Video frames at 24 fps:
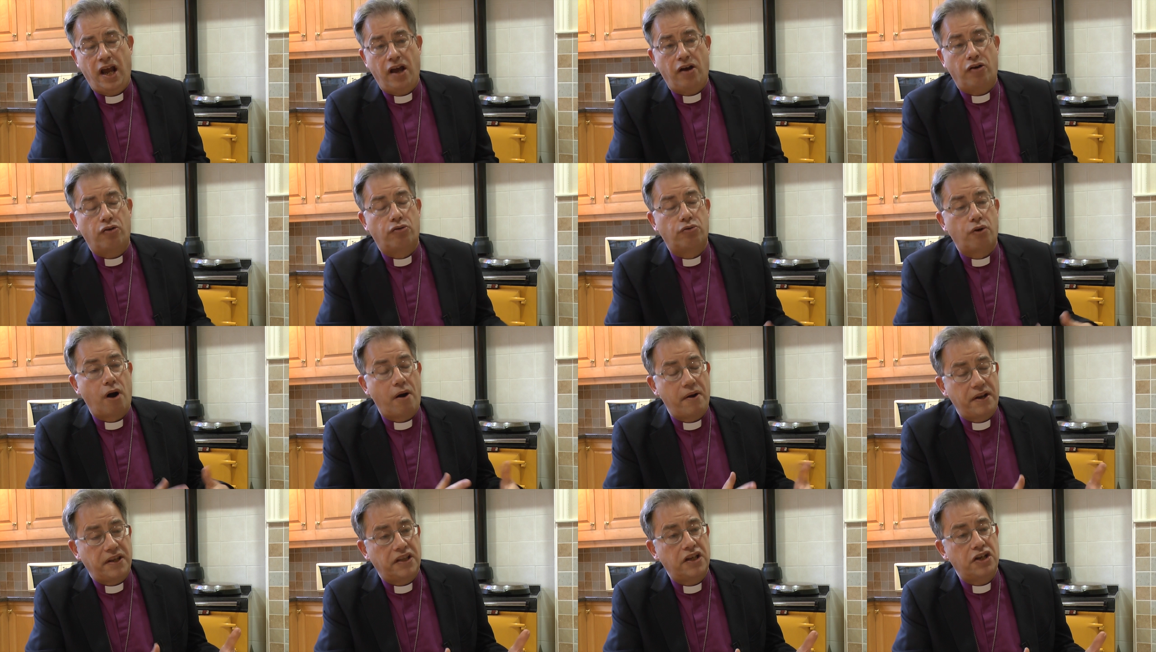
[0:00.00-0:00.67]

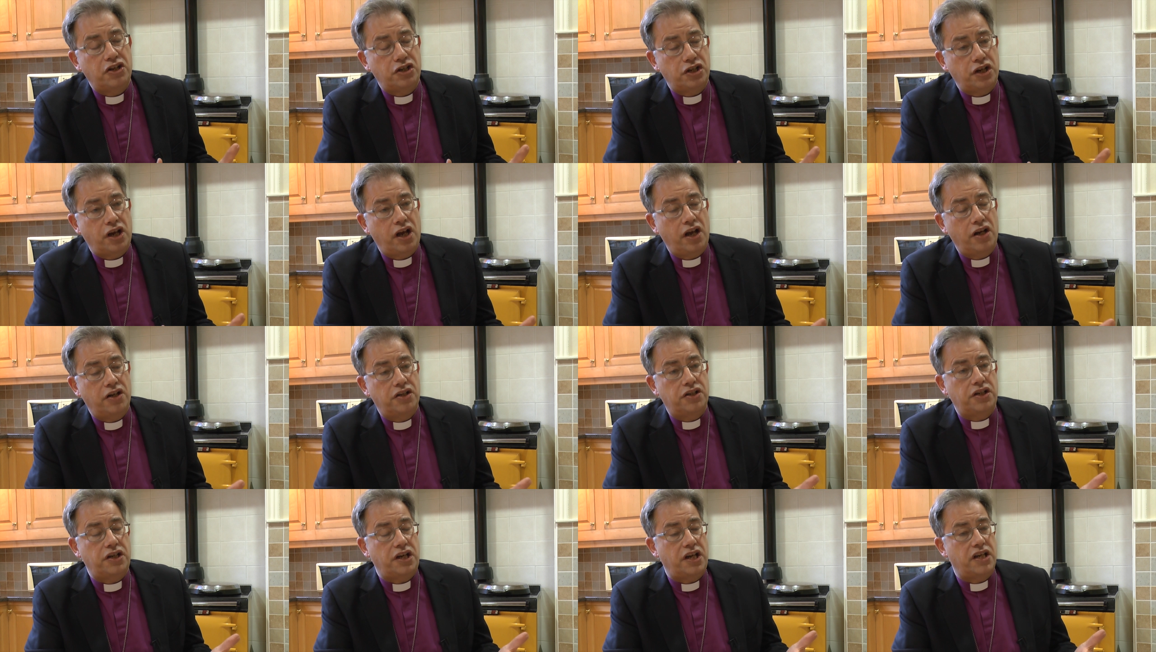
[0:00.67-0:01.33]
Growing the
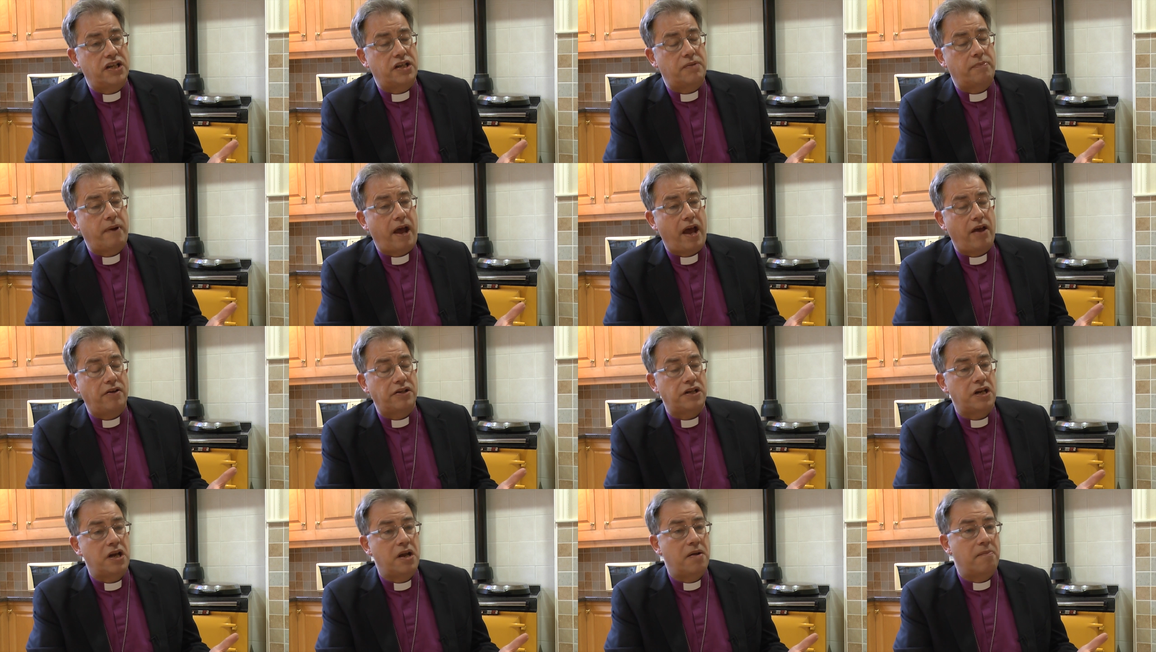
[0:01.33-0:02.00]
Church is
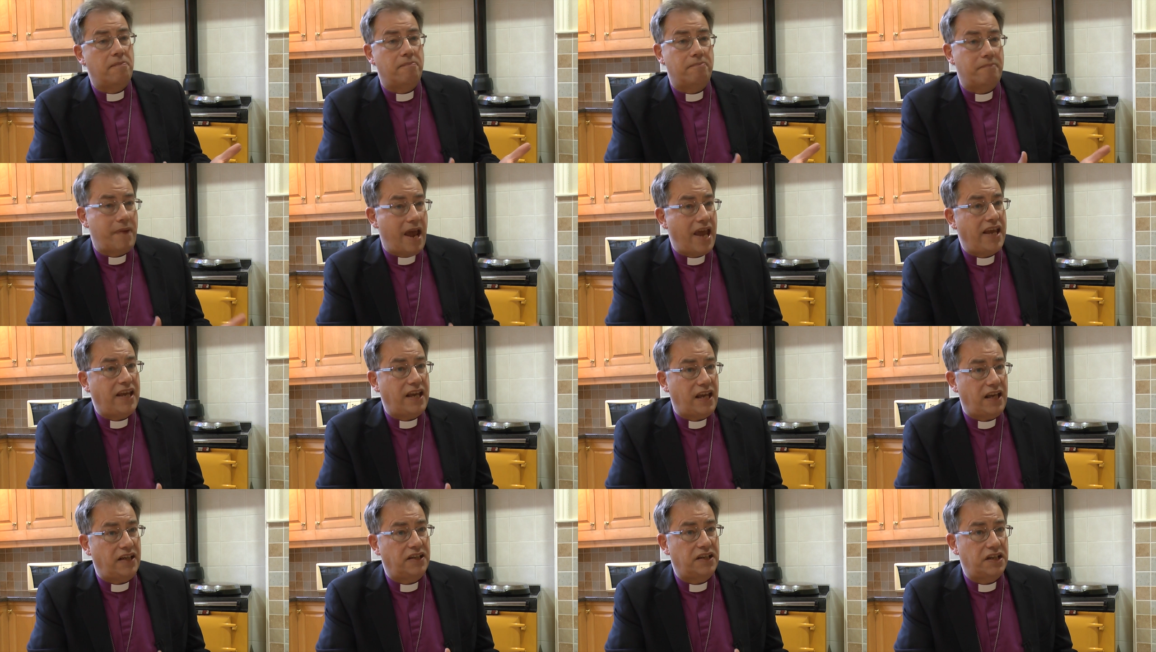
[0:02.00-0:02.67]
about
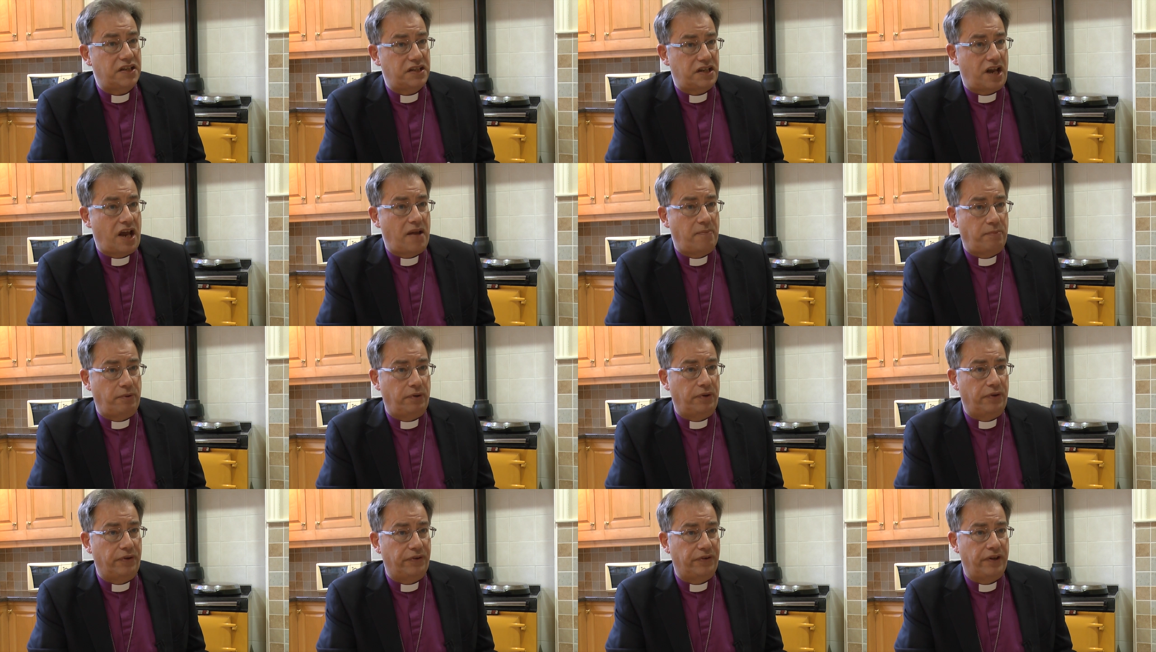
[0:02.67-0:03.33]
making
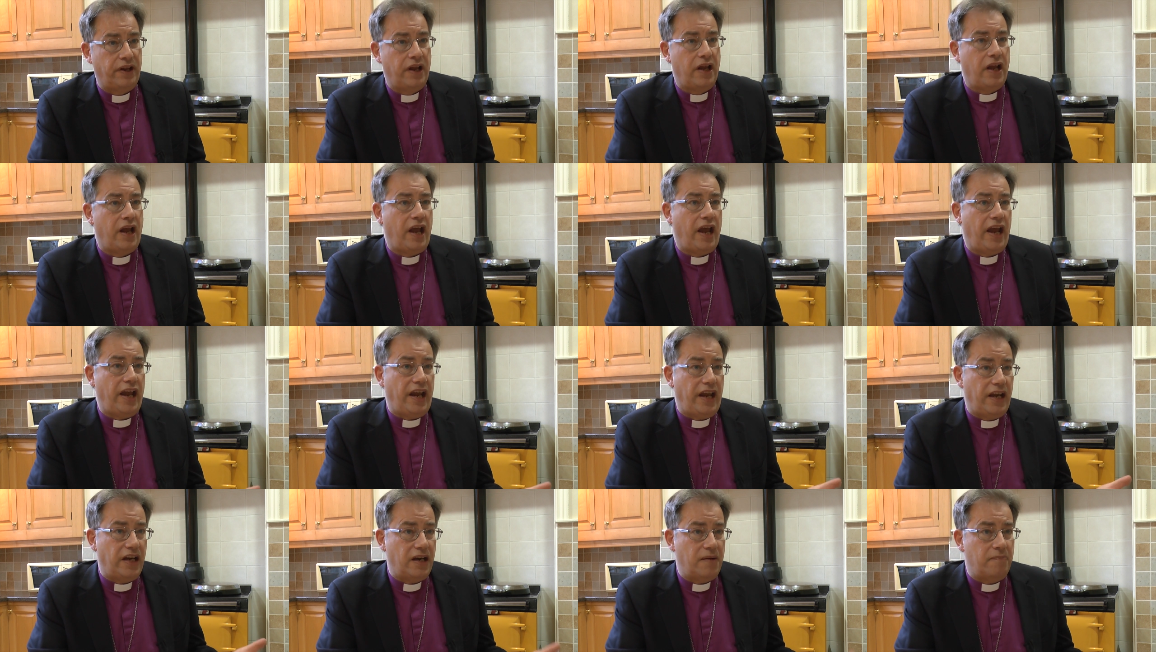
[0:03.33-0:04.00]
disciples
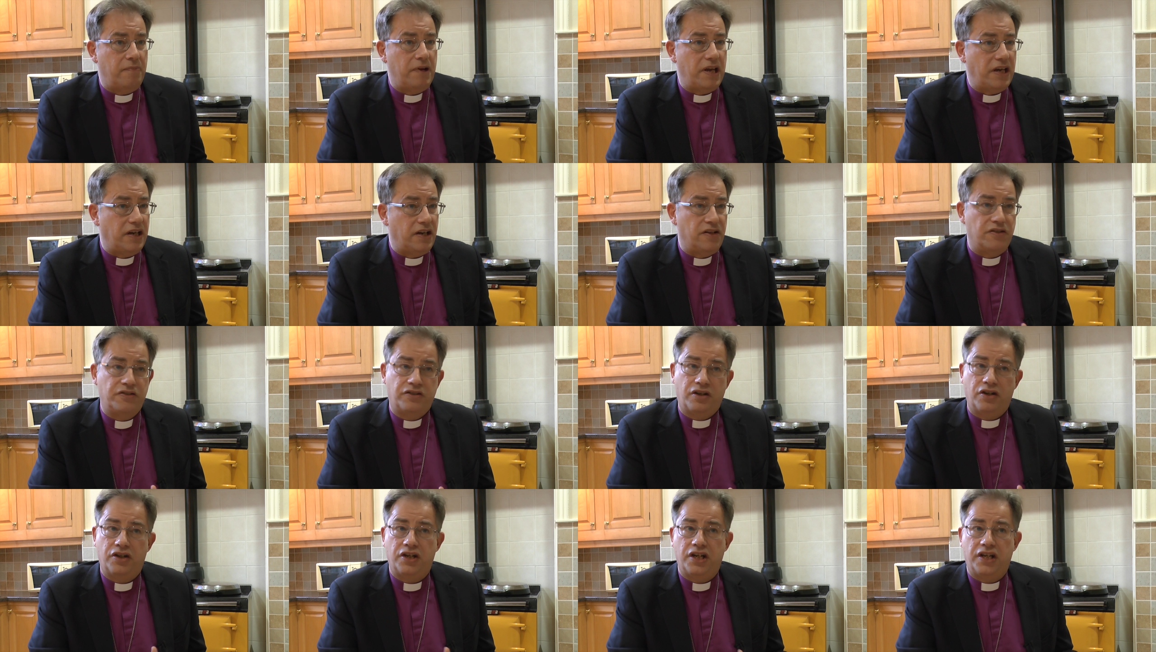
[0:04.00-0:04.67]
in obedience
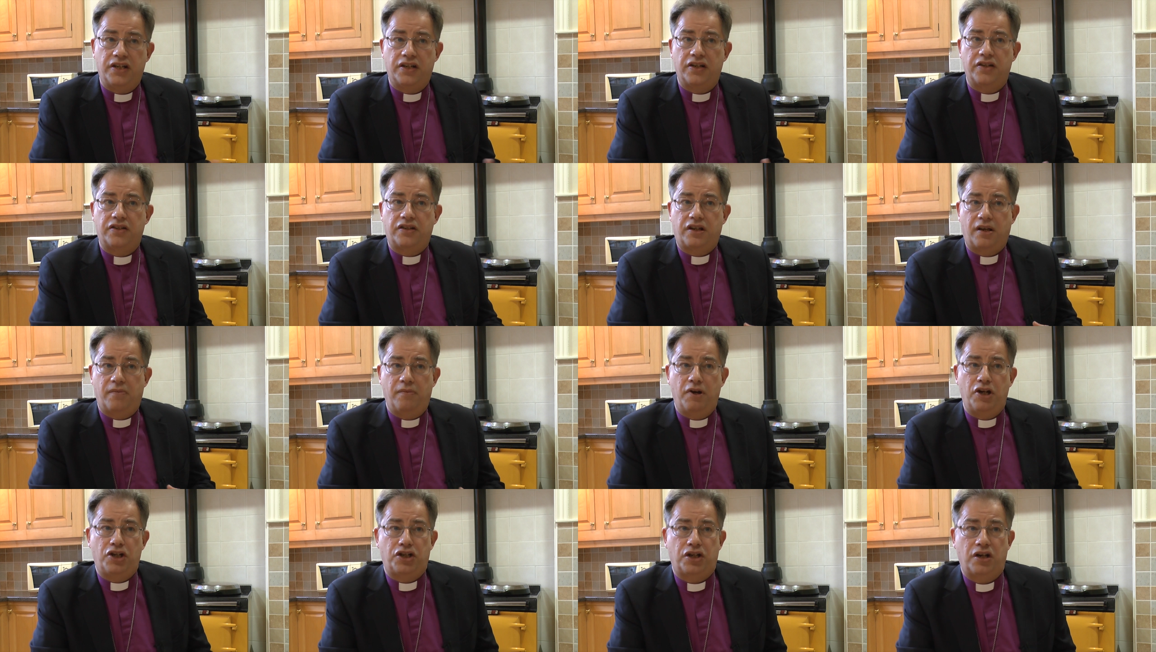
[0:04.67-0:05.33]
to Jesus'
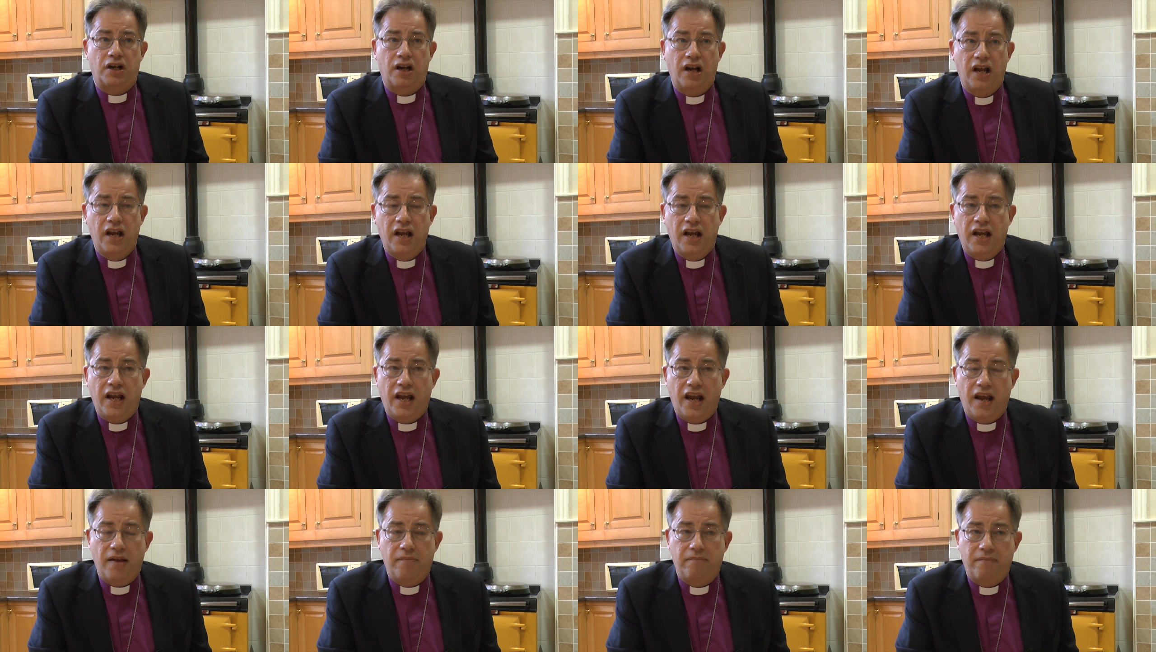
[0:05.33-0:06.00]
commission
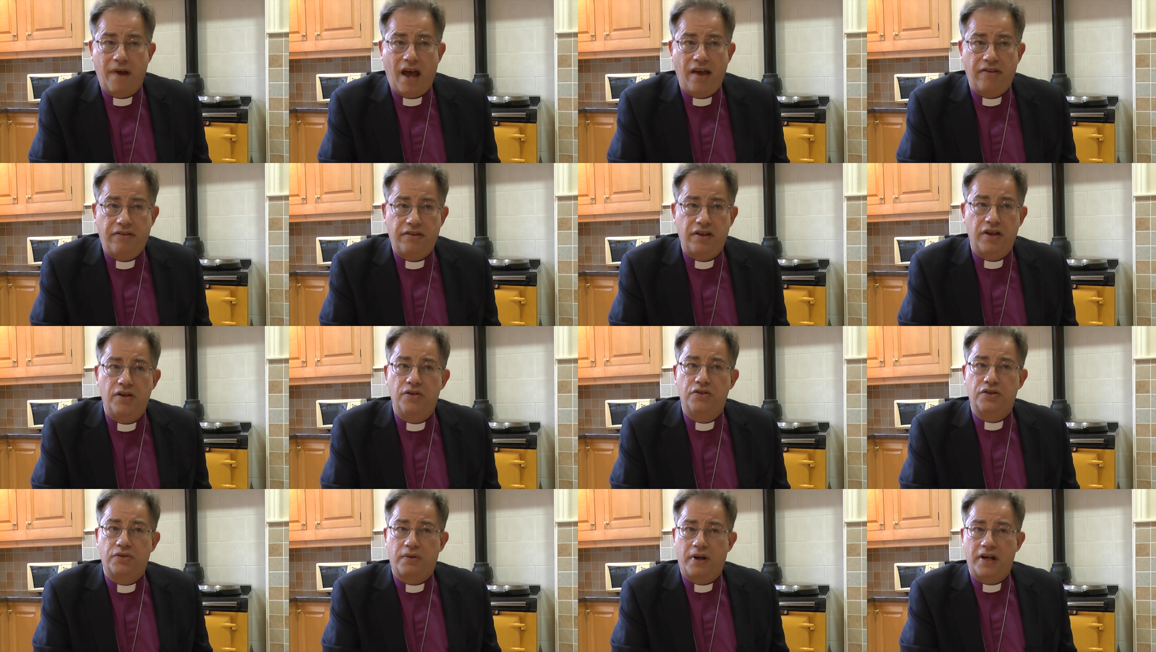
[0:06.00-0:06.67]
in Matthew
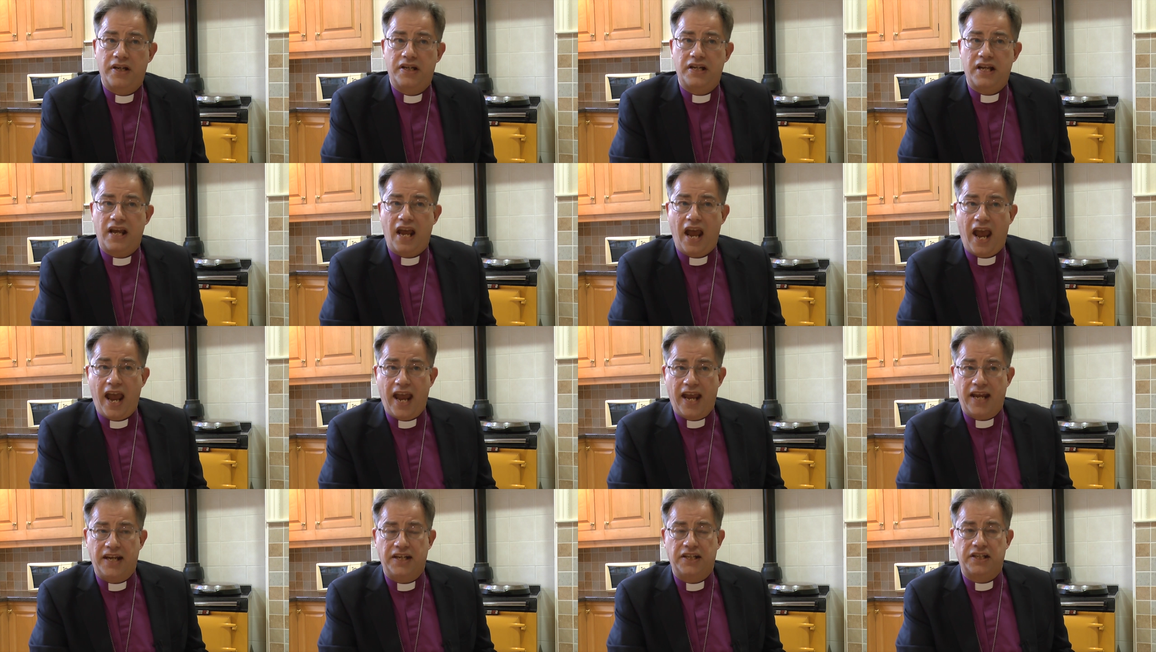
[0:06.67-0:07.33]

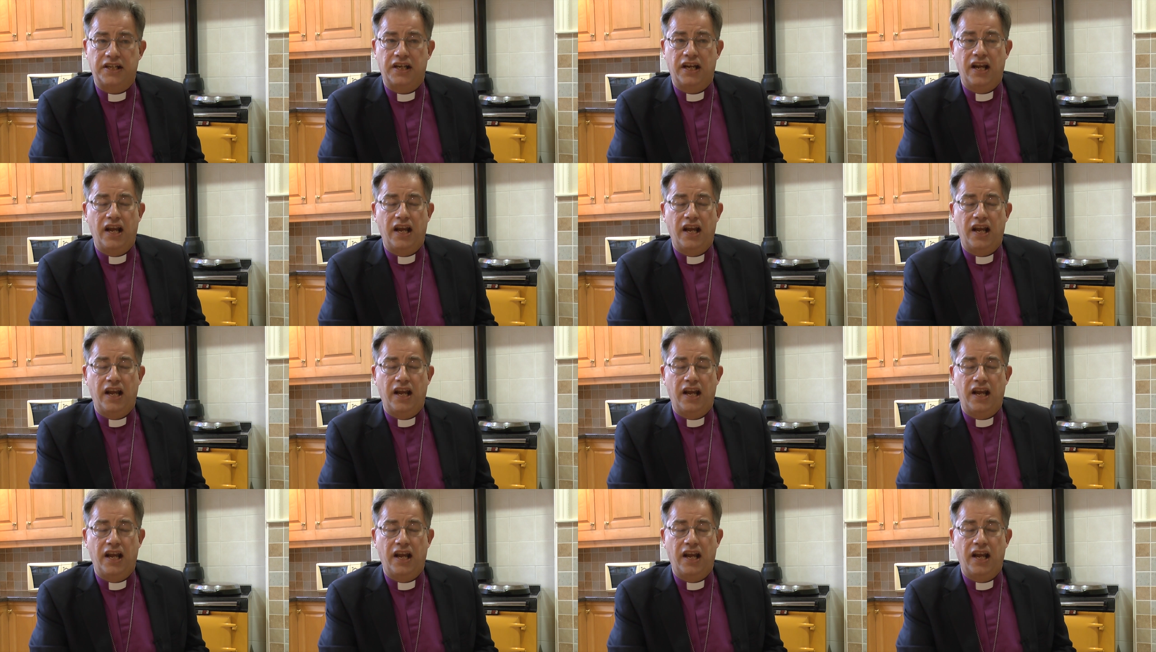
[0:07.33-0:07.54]
28.